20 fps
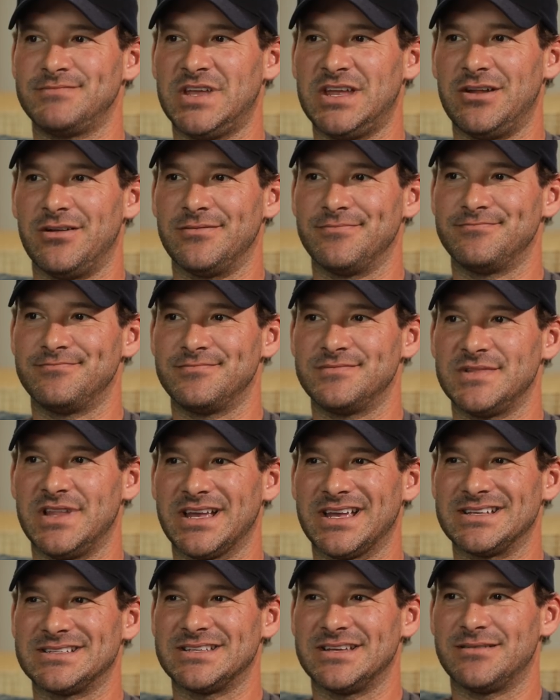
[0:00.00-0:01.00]
you know,
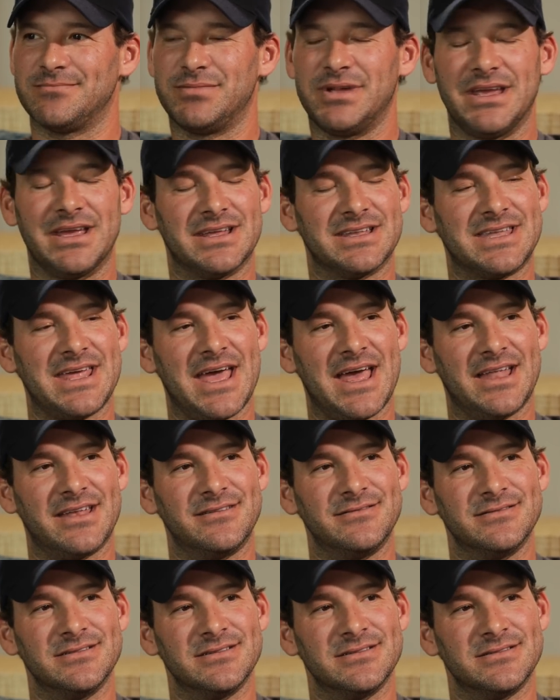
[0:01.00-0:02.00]
like I said, being a
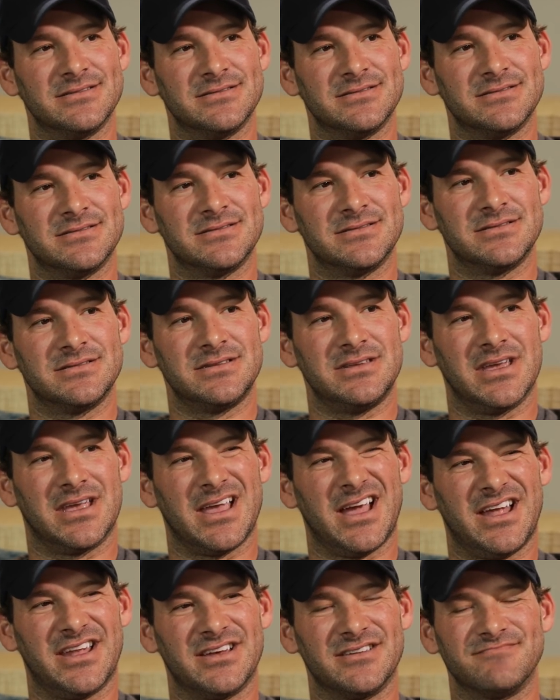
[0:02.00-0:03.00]
dad,
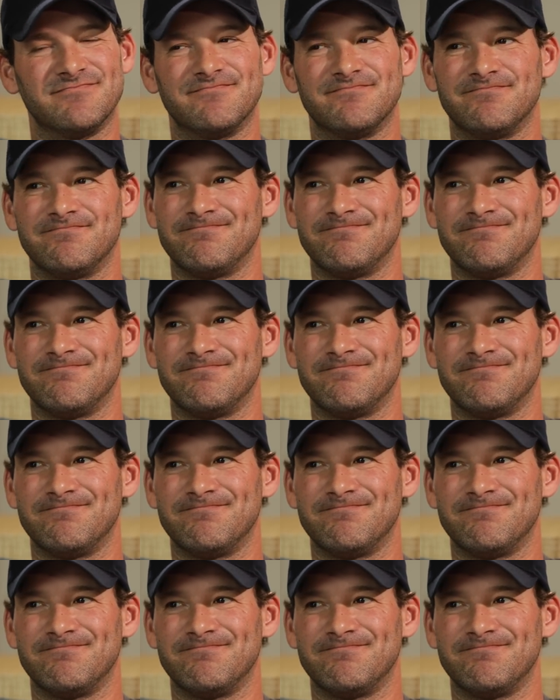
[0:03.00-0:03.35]
you kind of